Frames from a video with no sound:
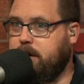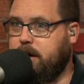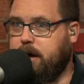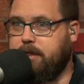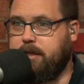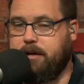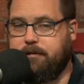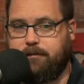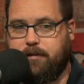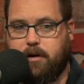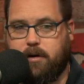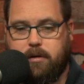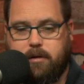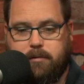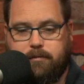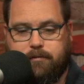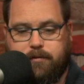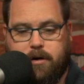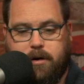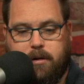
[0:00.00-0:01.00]
I think, for
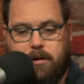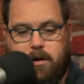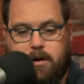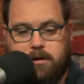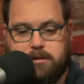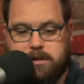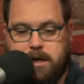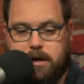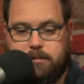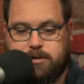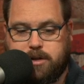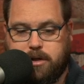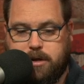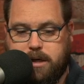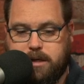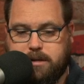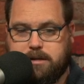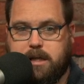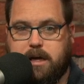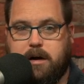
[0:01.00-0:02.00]
a, for a long time. So
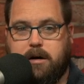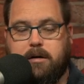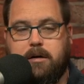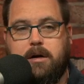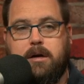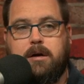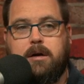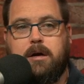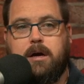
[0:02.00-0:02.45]
he's there.